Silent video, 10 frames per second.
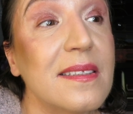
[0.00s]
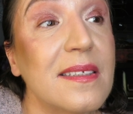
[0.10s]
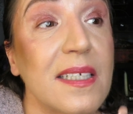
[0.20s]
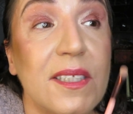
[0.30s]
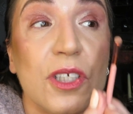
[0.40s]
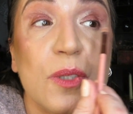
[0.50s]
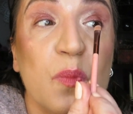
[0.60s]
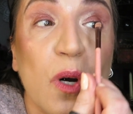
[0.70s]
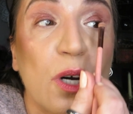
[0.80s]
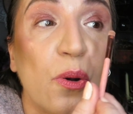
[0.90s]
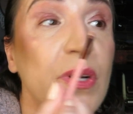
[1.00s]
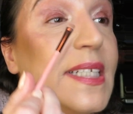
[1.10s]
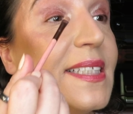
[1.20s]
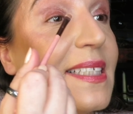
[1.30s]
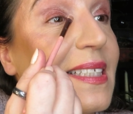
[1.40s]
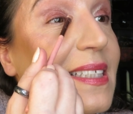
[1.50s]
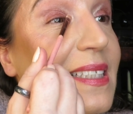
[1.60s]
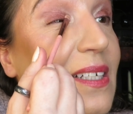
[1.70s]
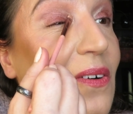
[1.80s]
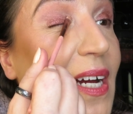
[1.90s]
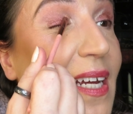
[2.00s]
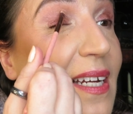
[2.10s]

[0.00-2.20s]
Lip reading: because there's more creases, so